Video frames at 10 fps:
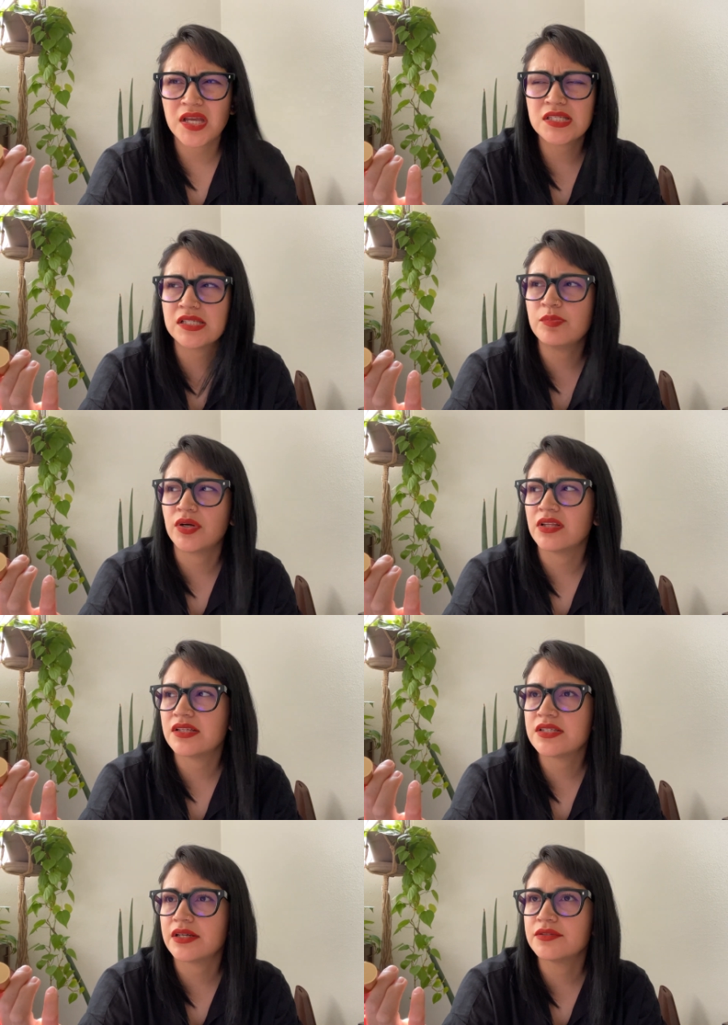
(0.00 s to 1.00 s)
I sleep on
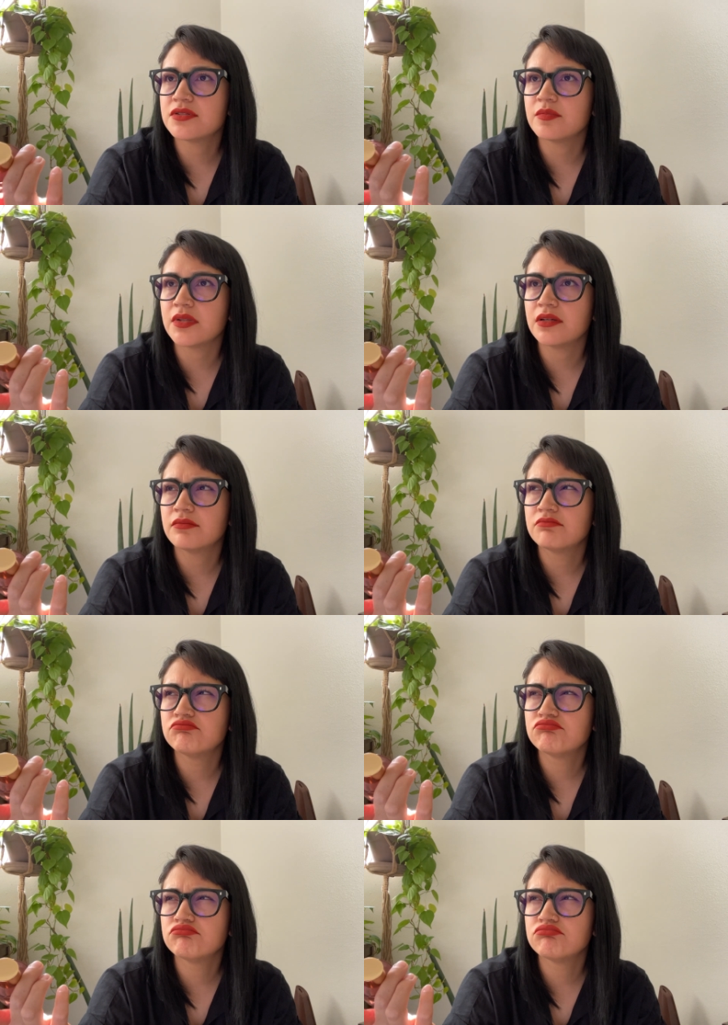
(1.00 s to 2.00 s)
that side or something.
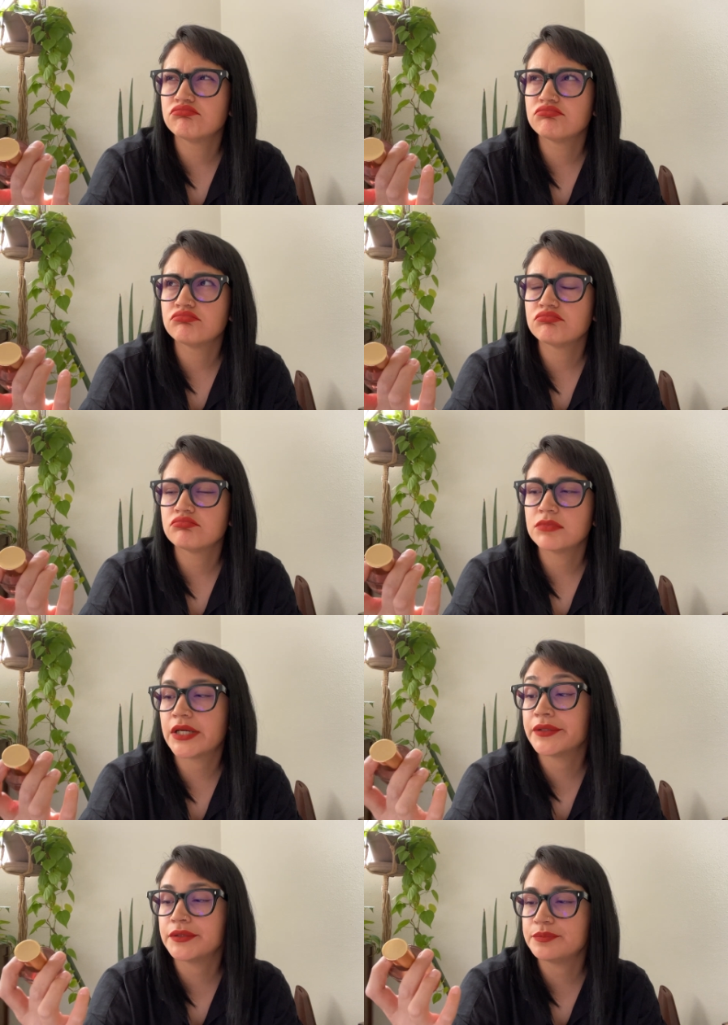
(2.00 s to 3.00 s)

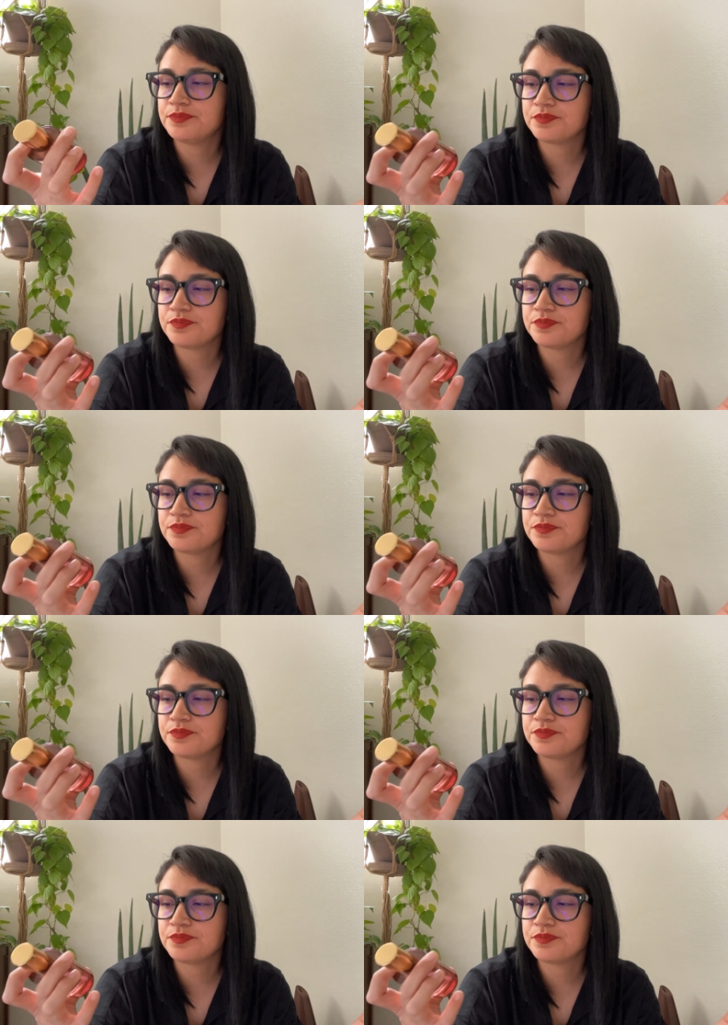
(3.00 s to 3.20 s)
I don't know.